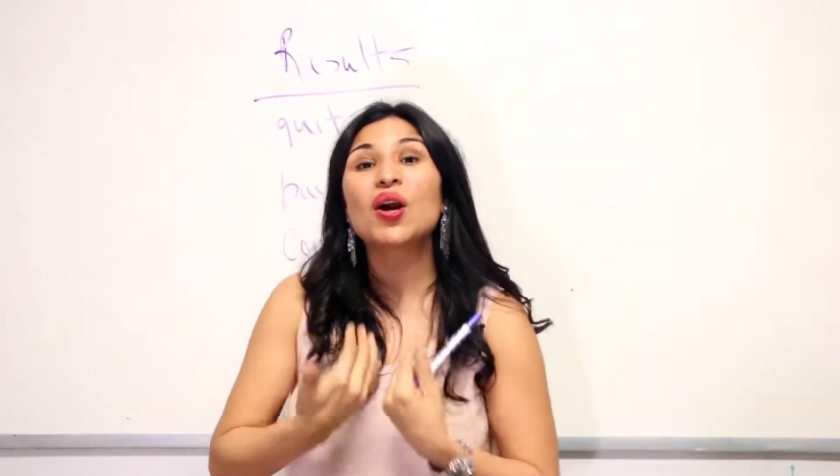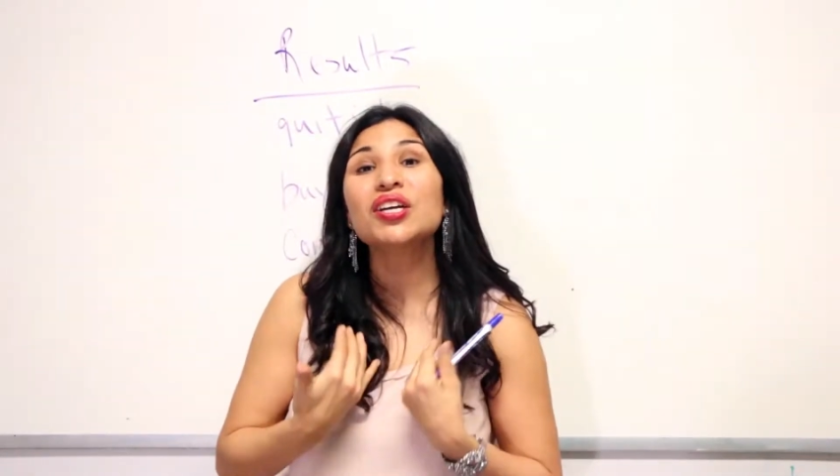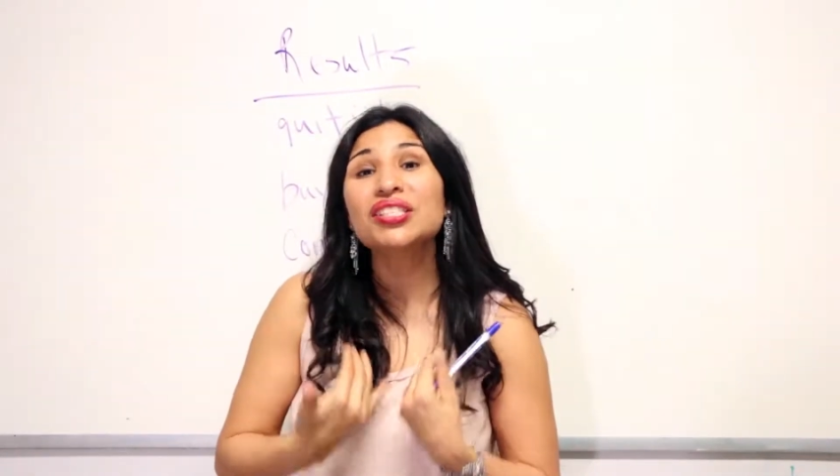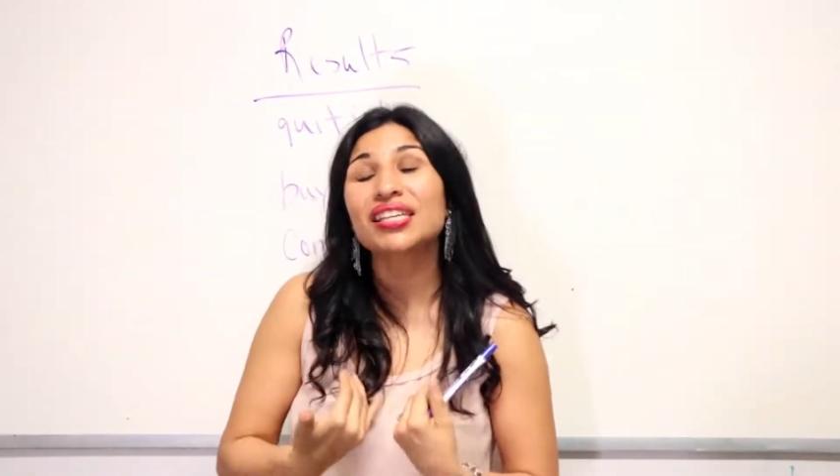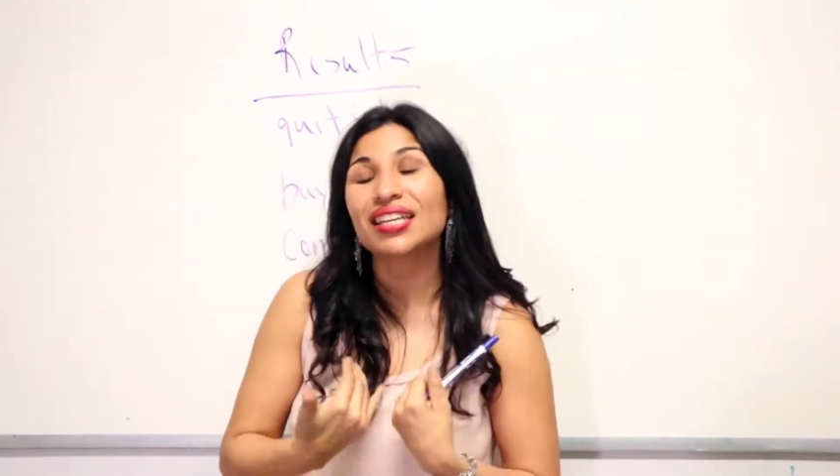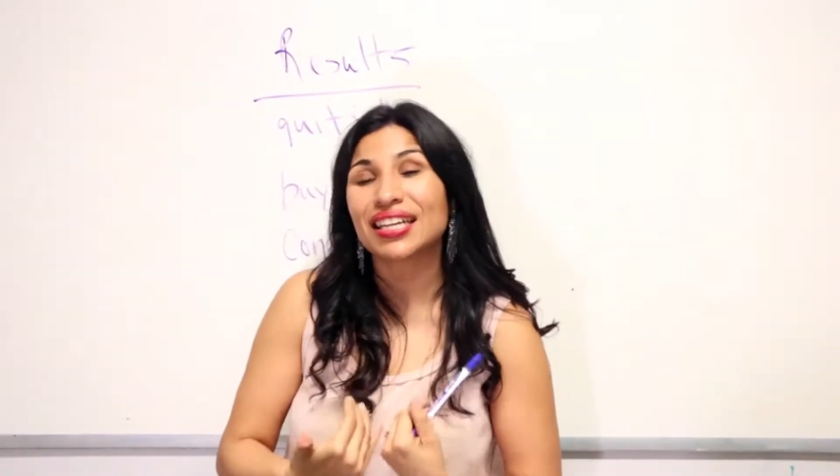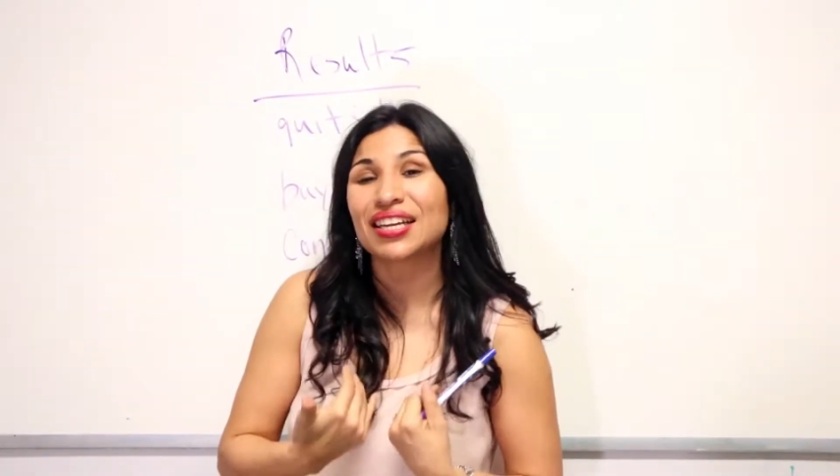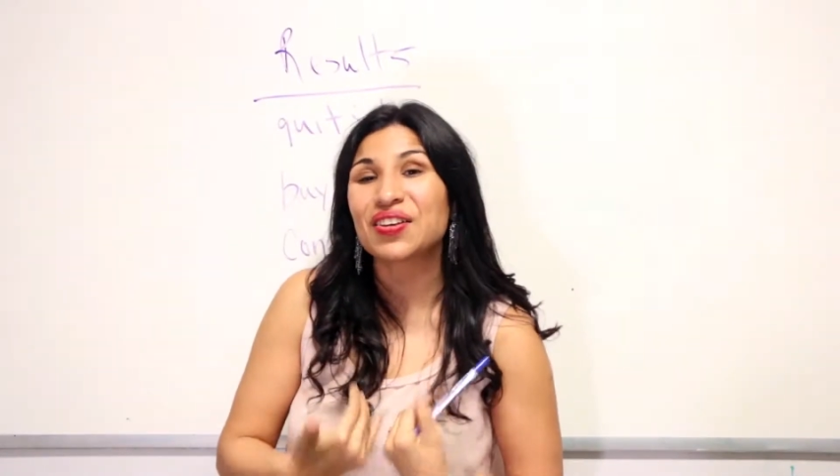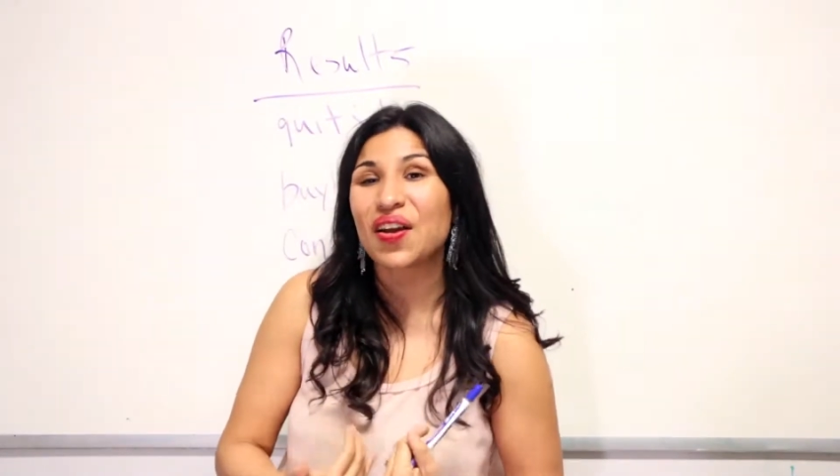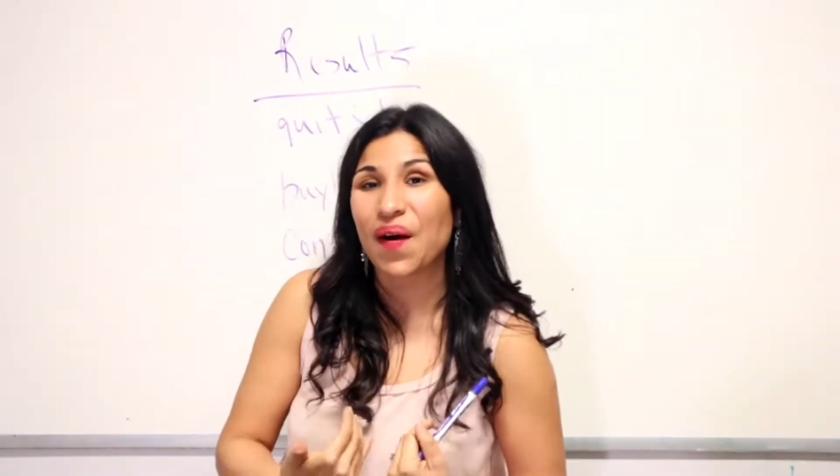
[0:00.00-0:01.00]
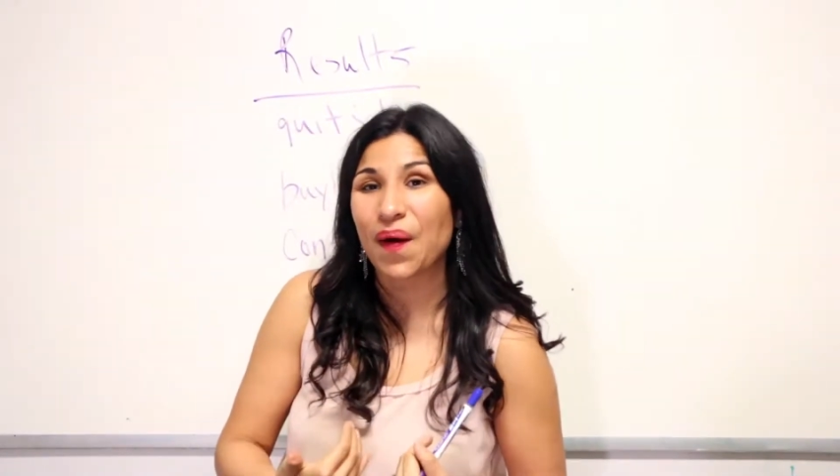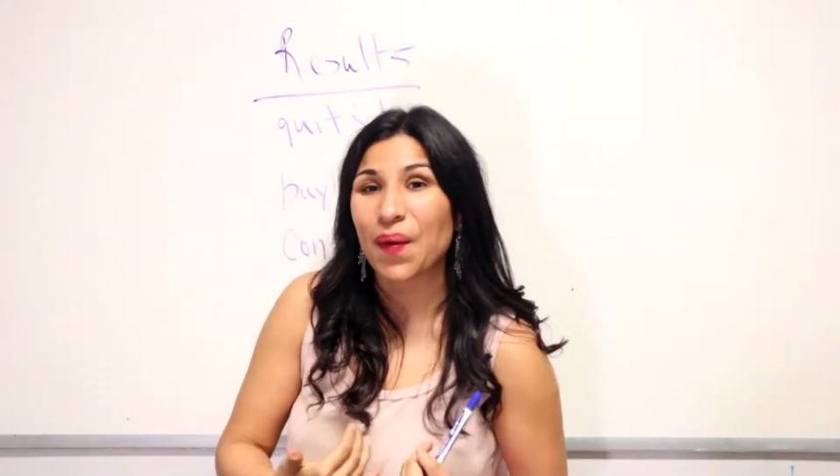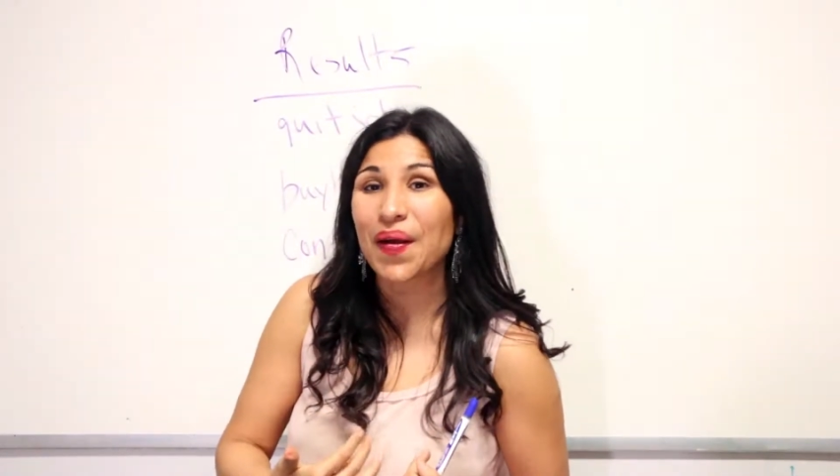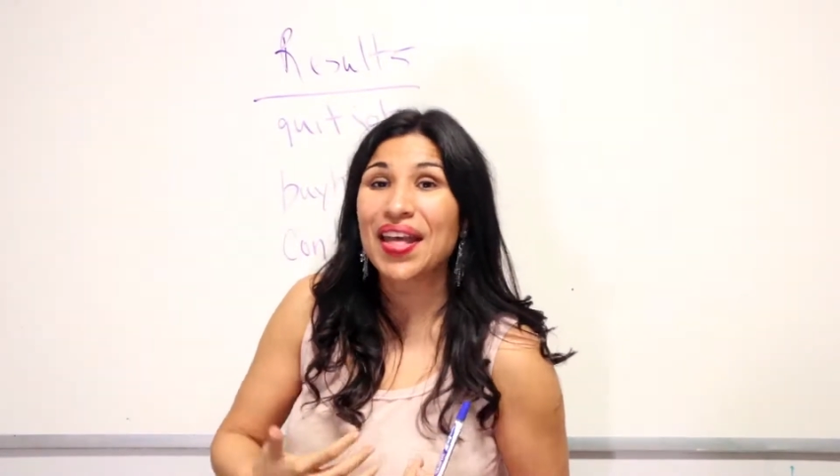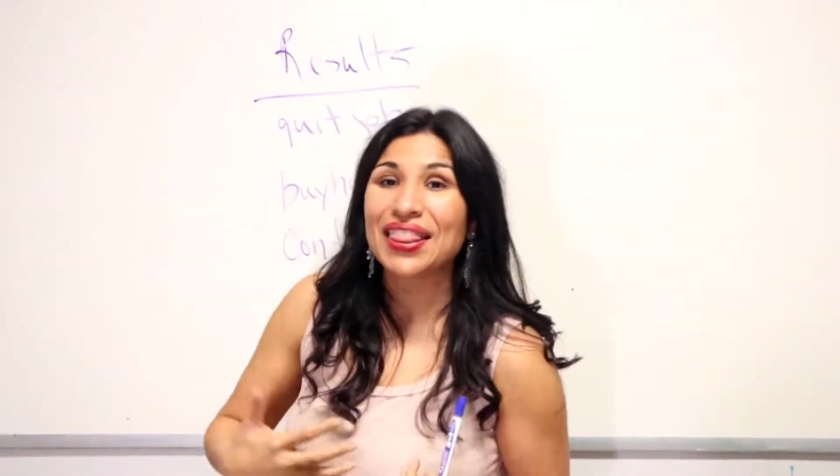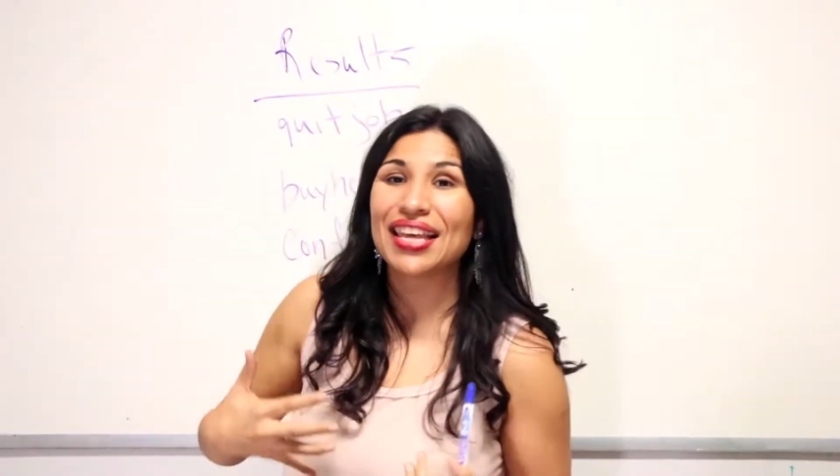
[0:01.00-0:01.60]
personally know